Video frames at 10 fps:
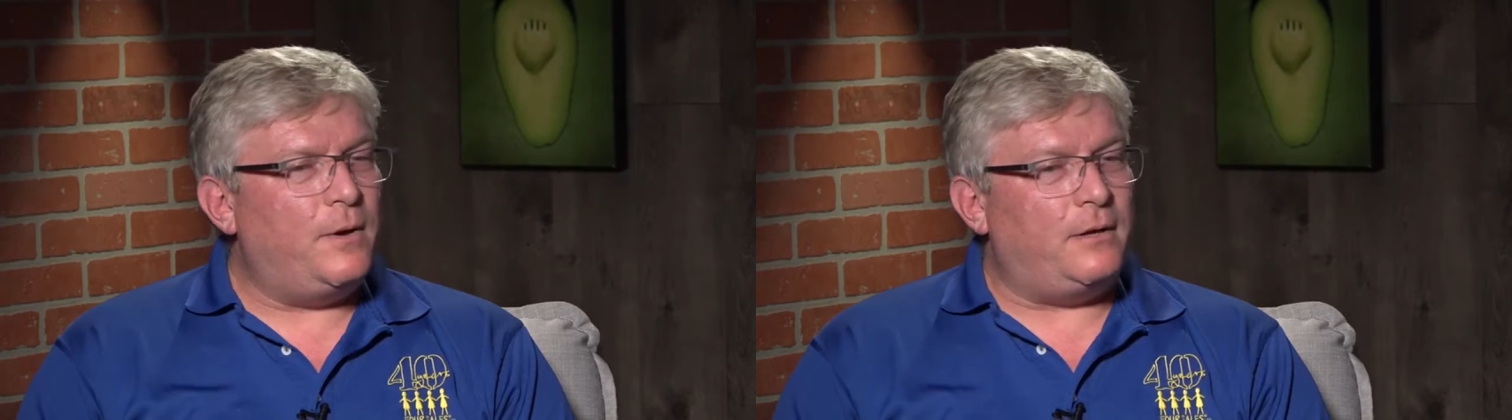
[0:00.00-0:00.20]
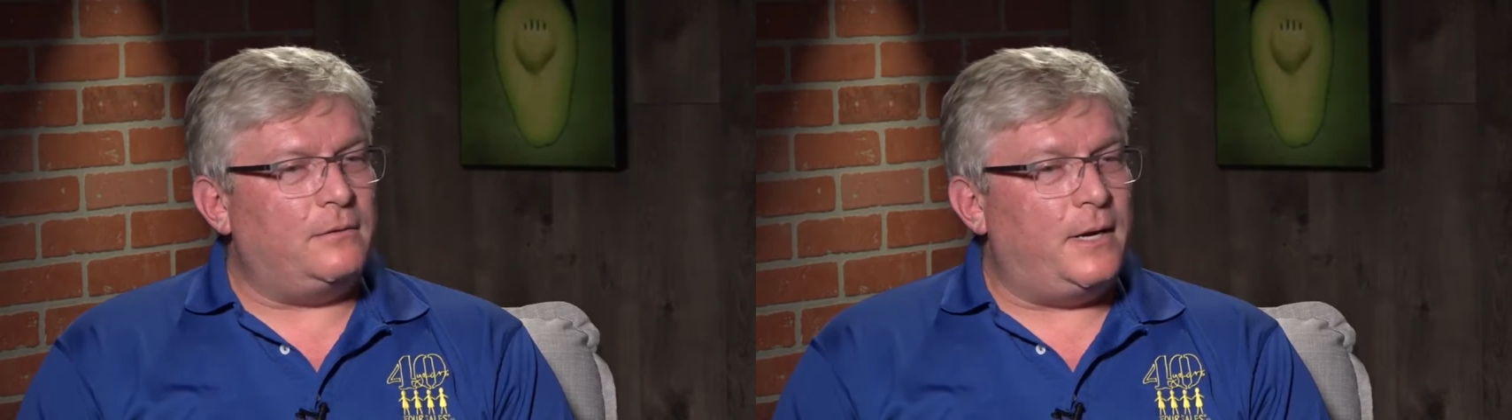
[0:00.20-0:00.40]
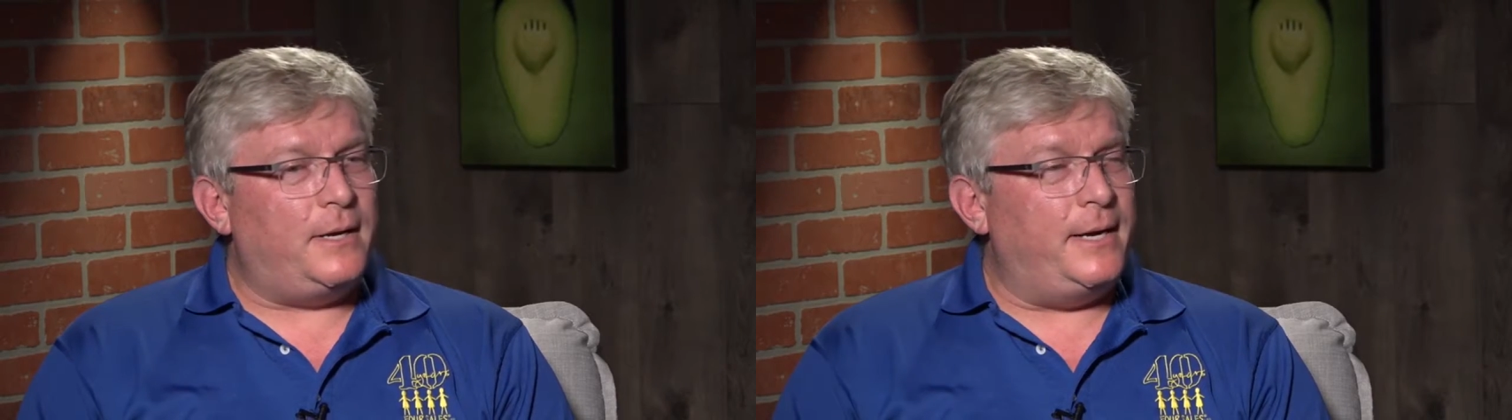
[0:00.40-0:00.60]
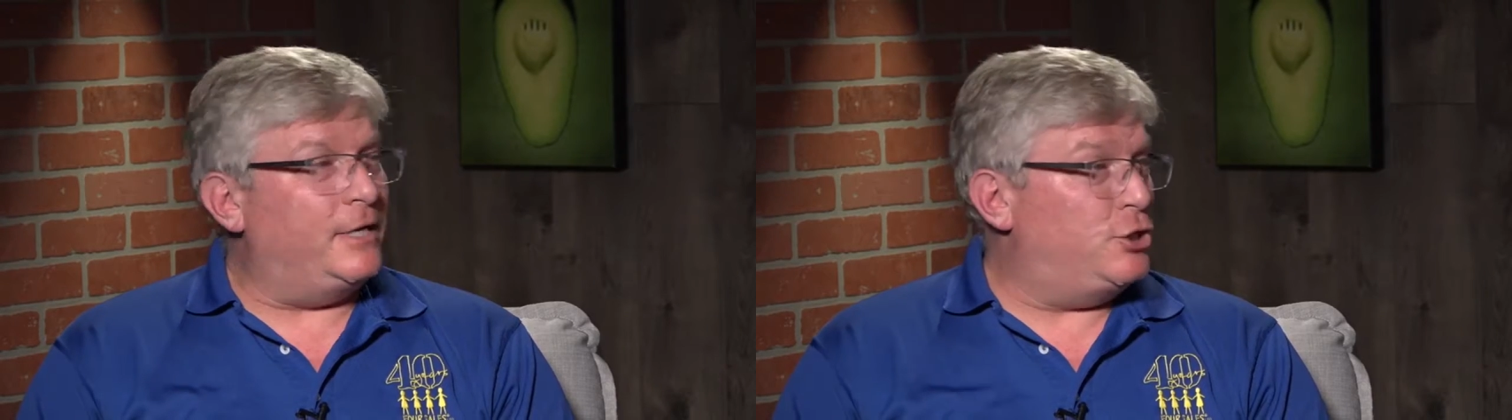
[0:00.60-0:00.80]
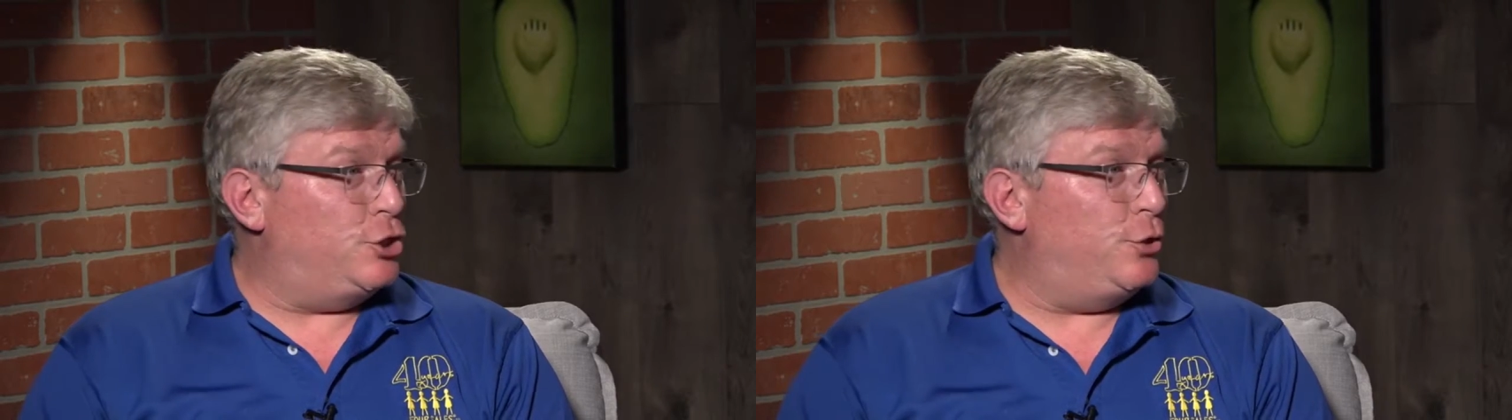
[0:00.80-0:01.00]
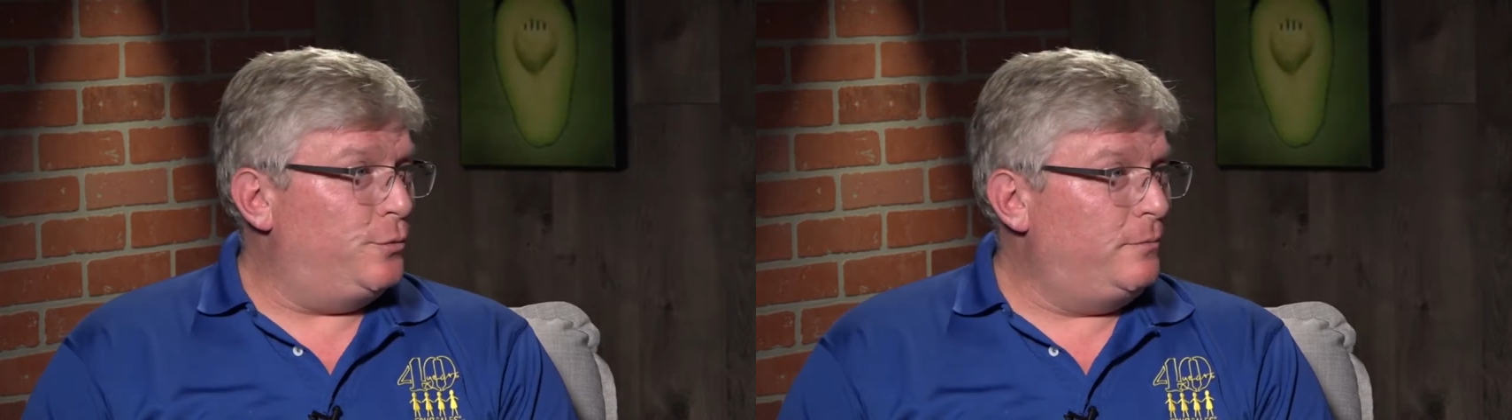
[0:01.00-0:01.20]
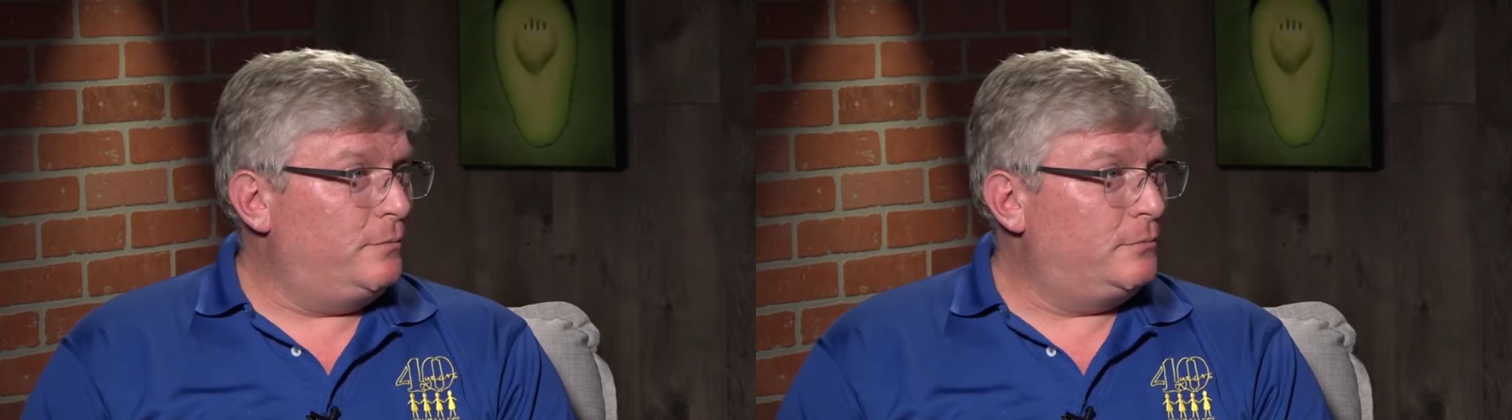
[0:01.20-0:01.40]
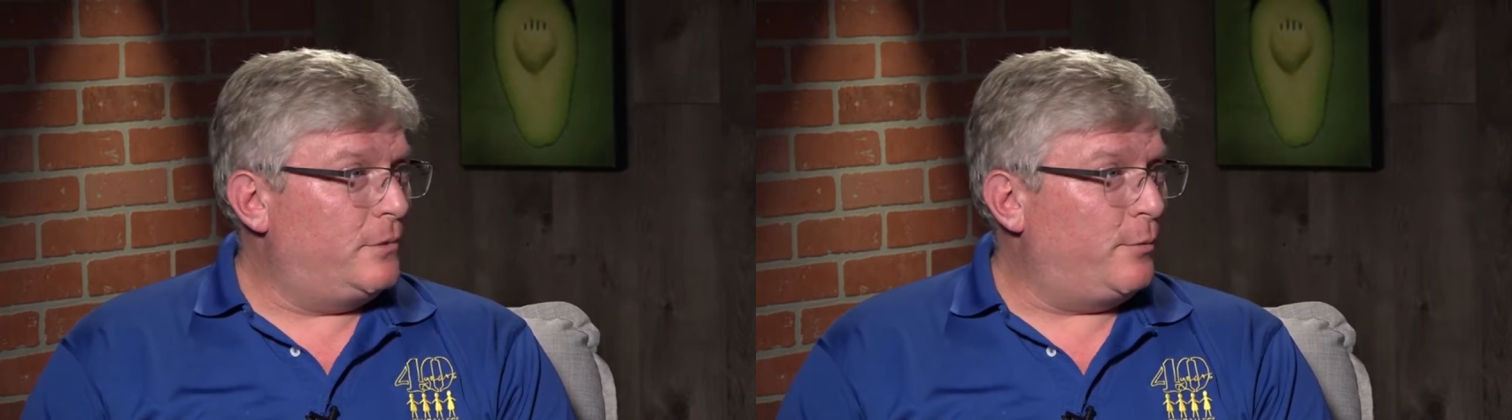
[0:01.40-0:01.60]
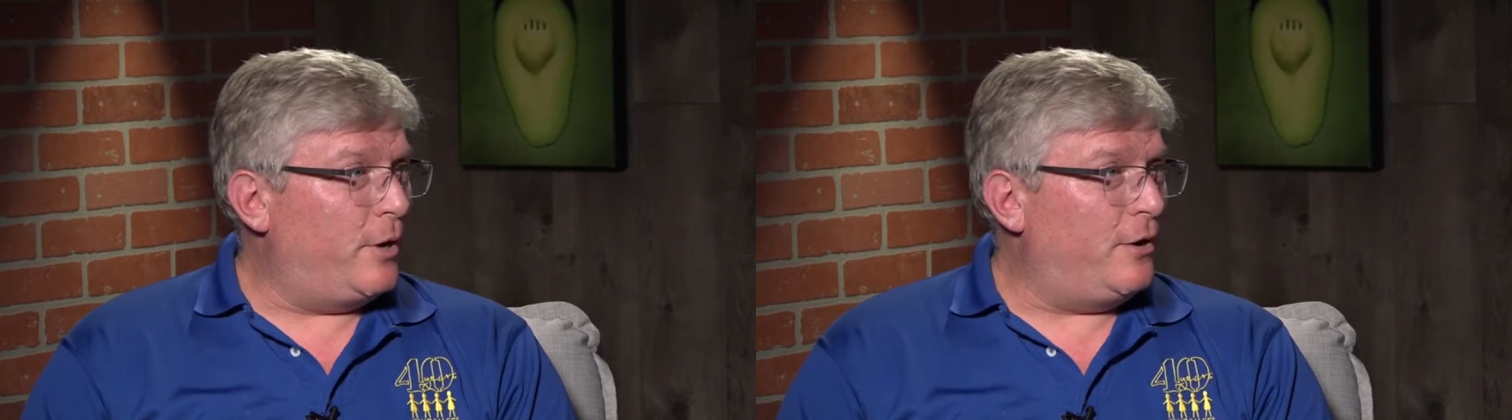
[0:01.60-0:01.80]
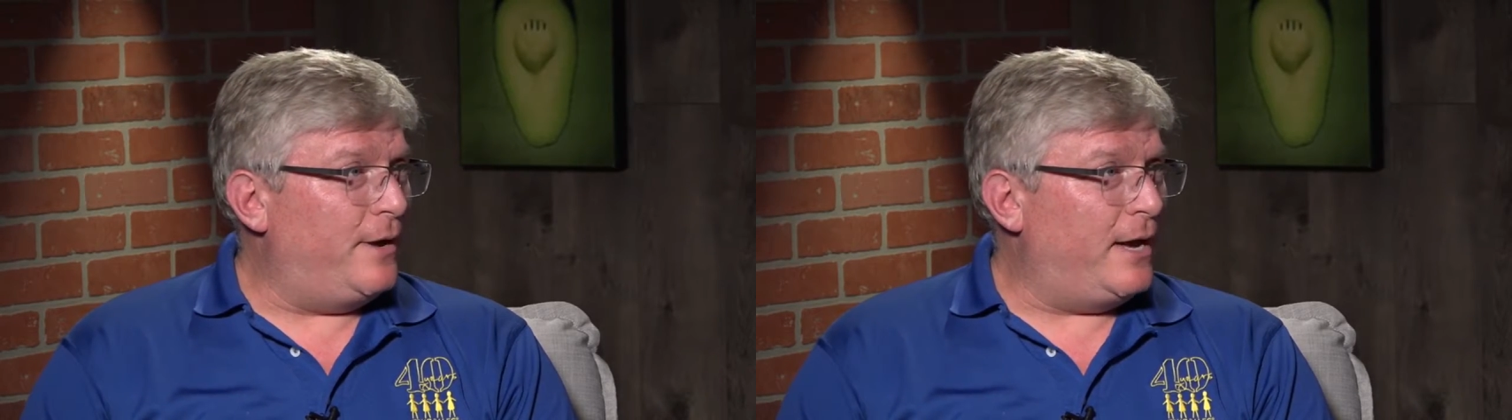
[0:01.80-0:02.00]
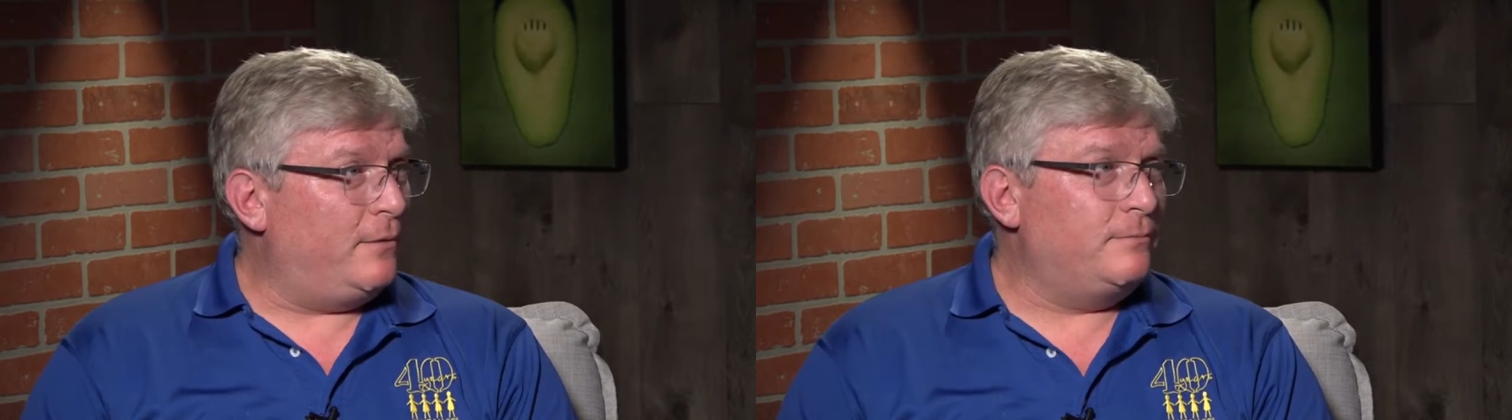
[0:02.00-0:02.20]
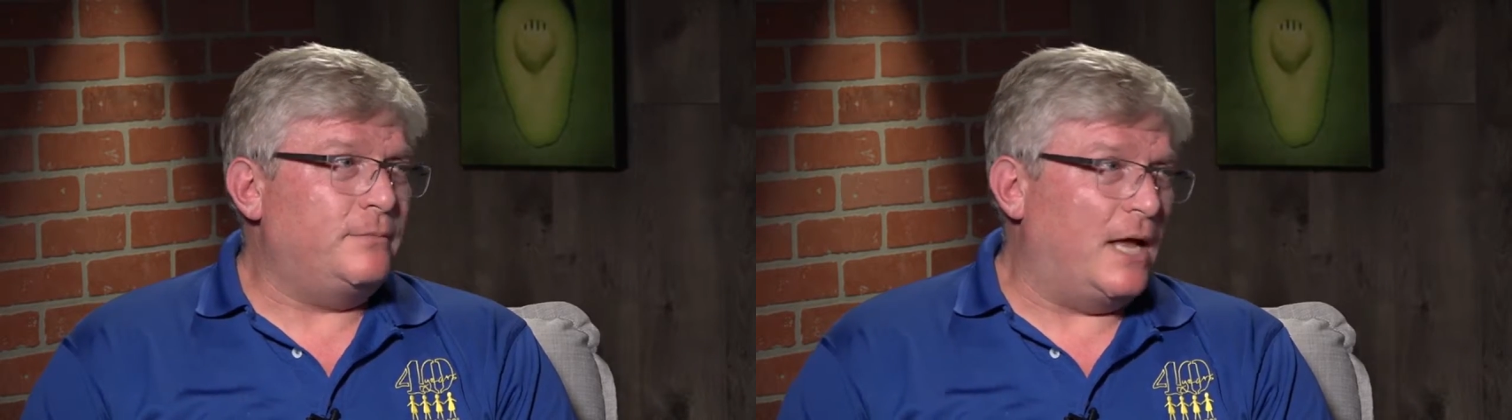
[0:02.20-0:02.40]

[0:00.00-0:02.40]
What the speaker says: Well, in June, where we are now,